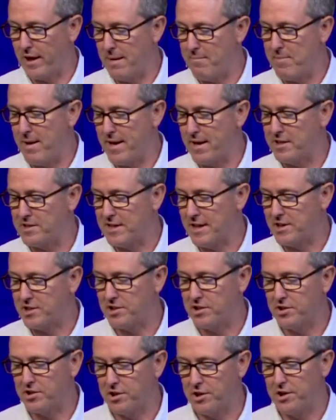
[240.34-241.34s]
I paid
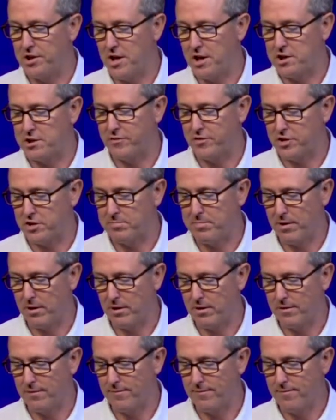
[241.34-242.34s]
attention to the nudge of the
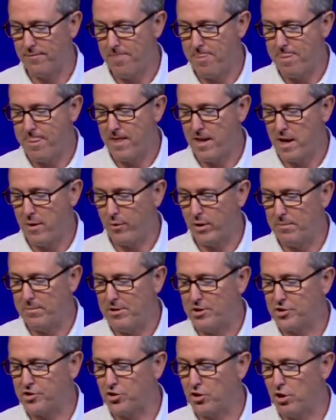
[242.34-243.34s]
Spirit. It would have
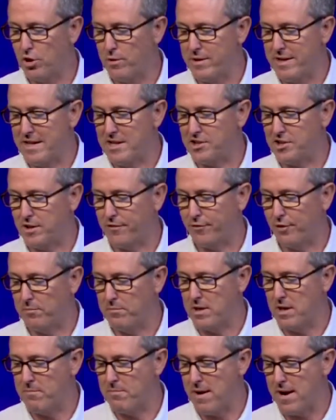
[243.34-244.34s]
been so easy for
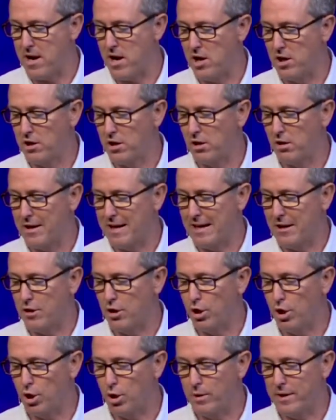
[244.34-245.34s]
me in my hunger and
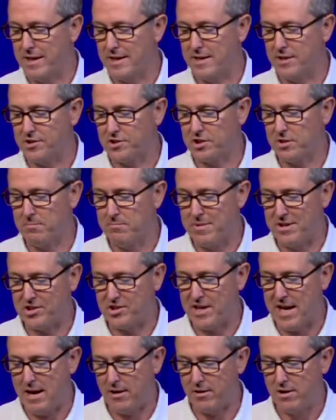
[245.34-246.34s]
hurriedness to
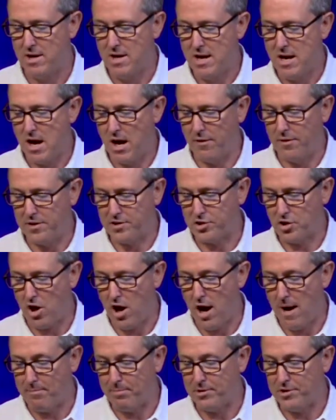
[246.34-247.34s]
miss out on this
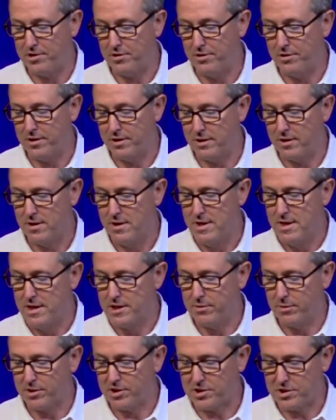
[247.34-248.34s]
opportunity
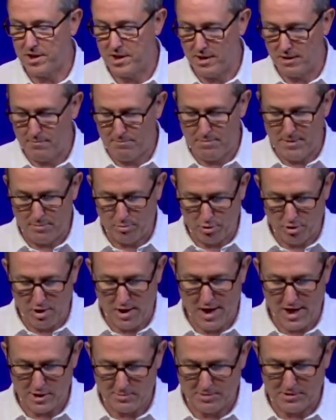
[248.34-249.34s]
to extend biblical
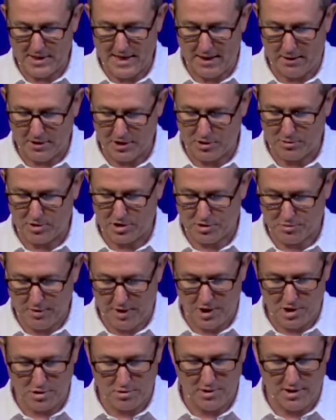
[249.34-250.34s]
hospitality to a
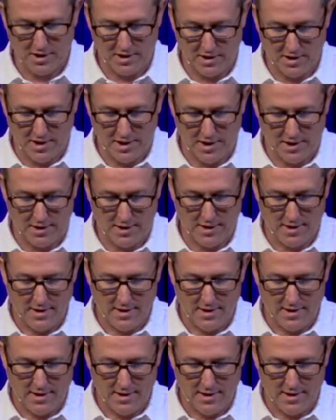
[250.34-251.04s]
stranger in need